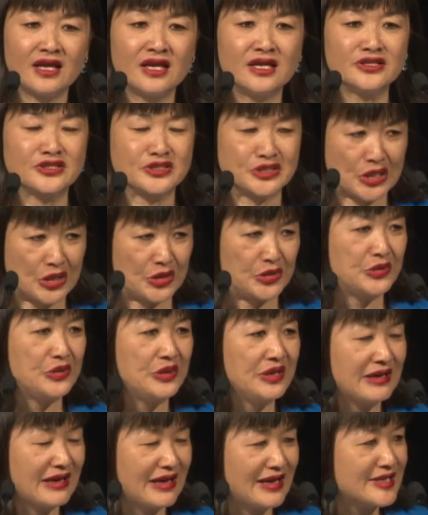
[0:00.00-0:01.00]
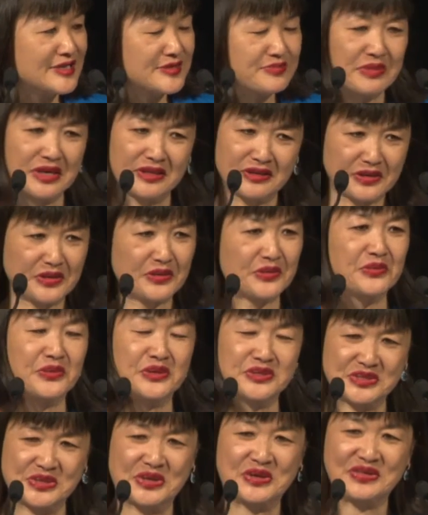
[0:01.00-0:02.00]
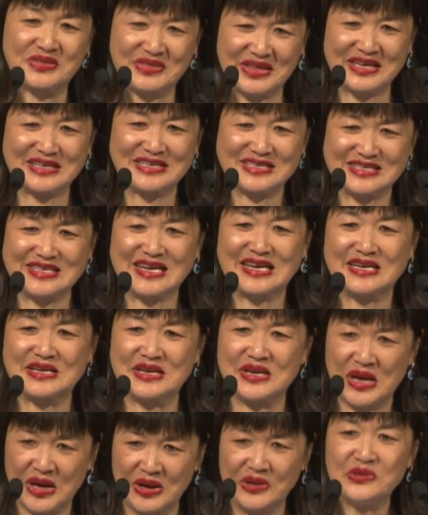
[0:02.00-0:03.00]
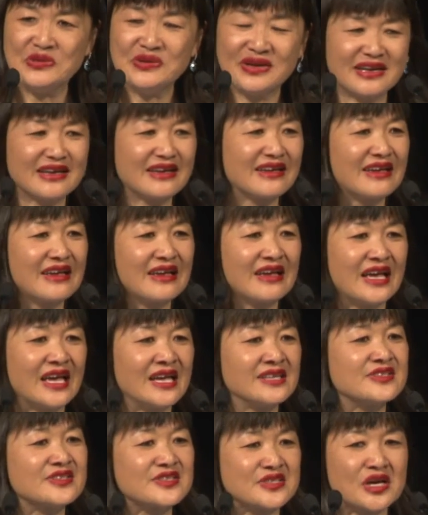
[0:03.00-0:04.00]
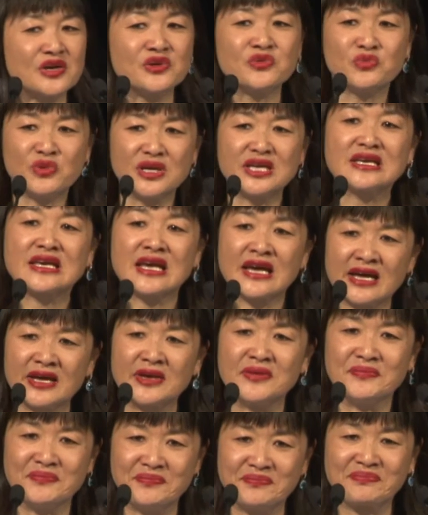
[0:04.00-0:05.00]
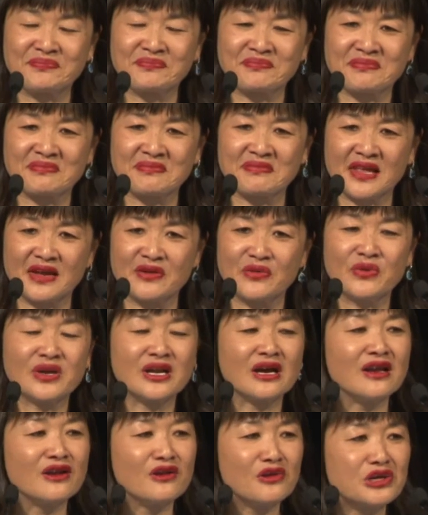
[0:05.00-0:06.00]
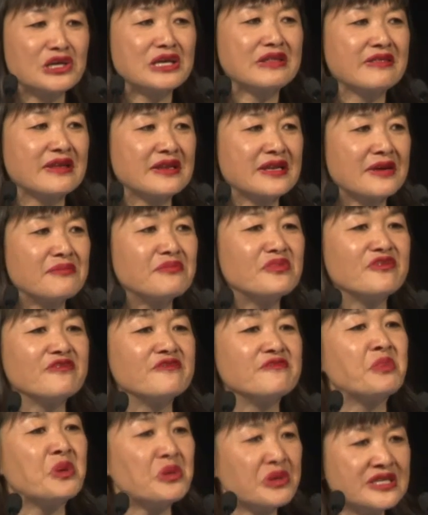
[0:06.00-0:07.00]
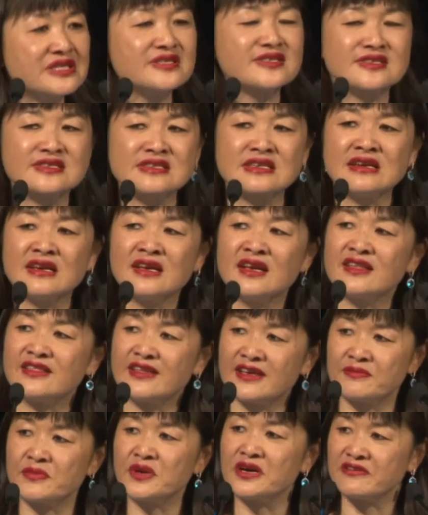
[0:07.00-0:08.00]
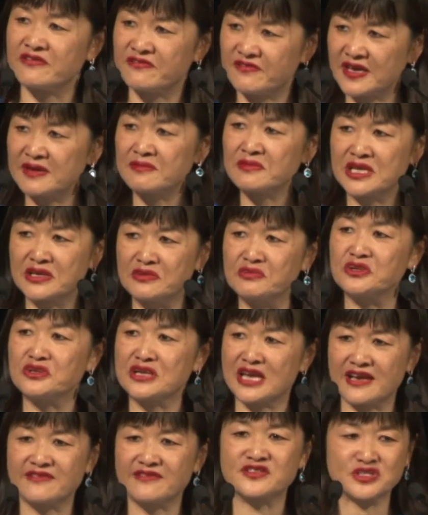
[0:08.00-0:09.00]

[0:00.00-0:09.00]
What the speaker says: So his mother was not there to say no, and so we came. When I look at the number of points that my family would have